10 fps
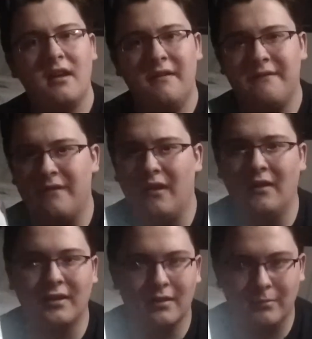
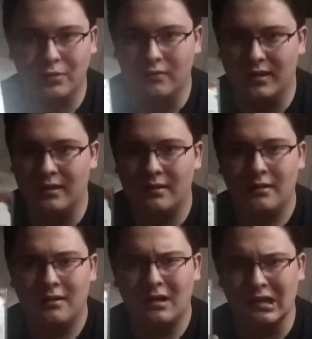Very good movie.
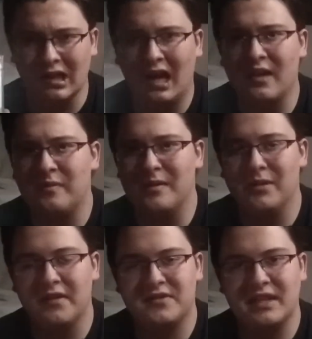A lot of
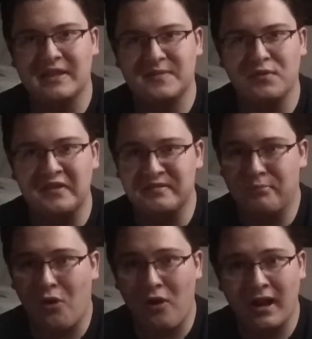people have said this movie's
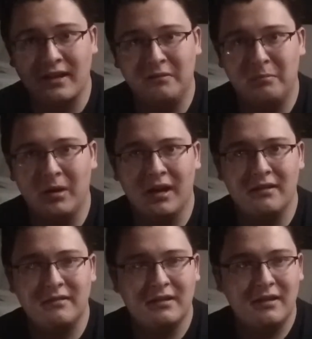boring,
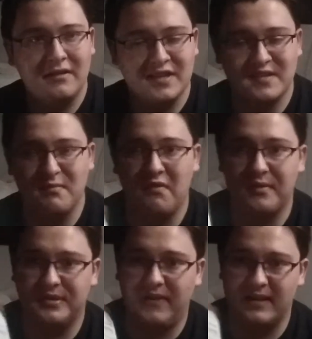but this movie
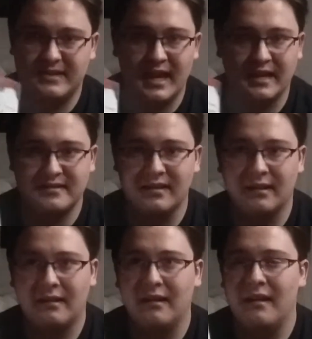was
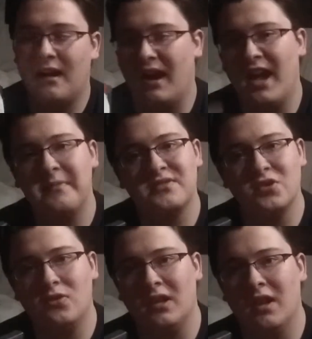fantastic. I
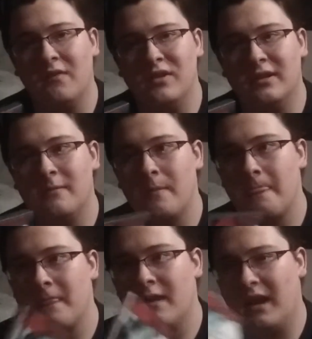absolutely loved it.
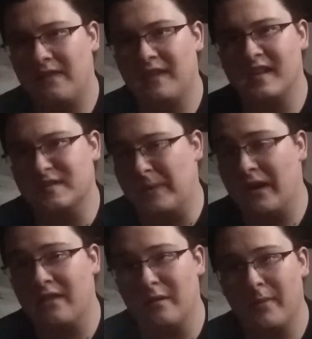I think it's
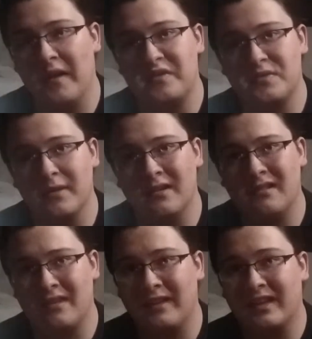better than About Schmidt.
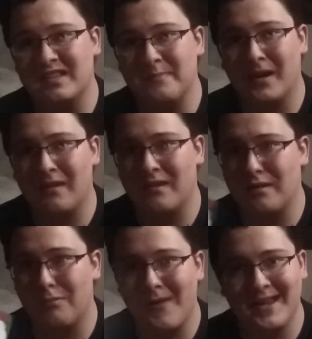I think it's better than
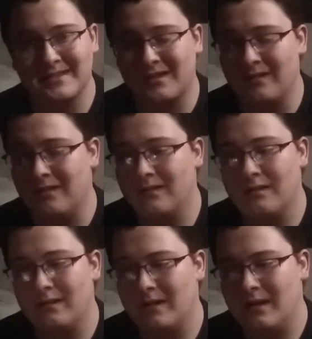Nebraska.
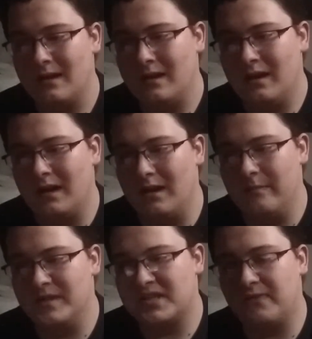
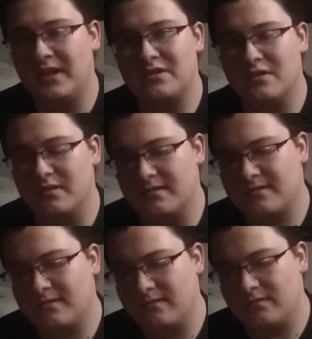This
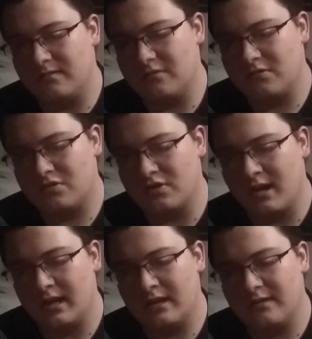features
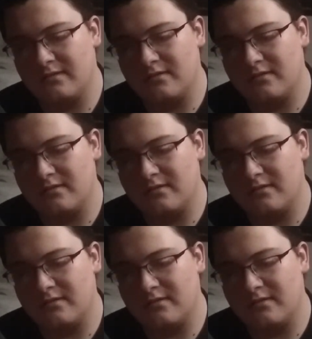Shailene